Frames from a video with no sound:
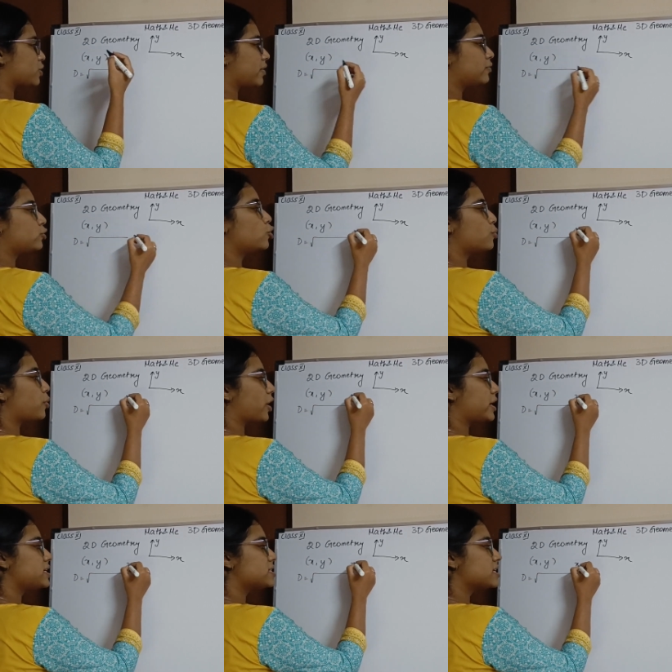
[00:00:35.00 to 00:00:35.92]
you have two
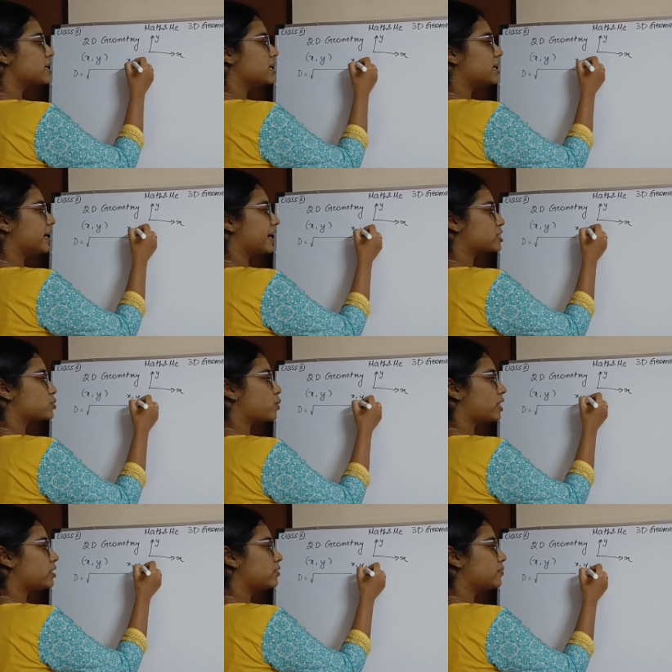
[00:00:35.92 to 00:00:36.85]
points x
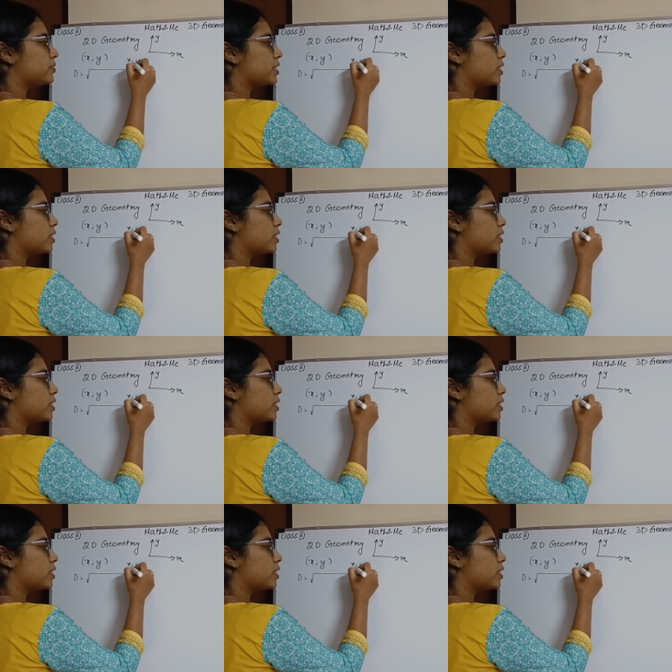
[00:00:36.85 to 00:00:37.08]
one,